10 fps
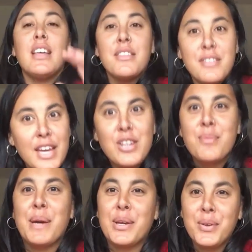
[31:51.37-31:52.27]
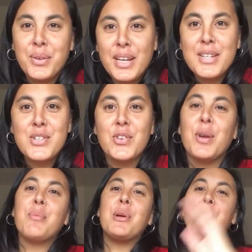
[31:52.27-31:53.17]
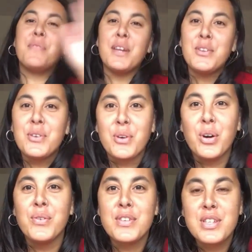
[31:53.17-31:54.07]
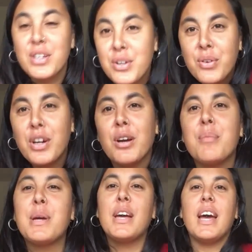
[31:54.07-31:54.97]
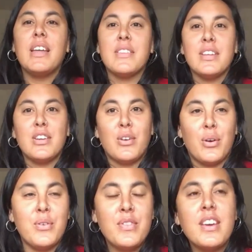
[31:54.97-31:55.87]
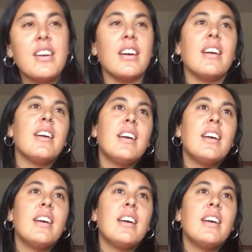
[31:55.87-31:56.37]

Then you make your next trip. Then you go over to Europe and then you go there.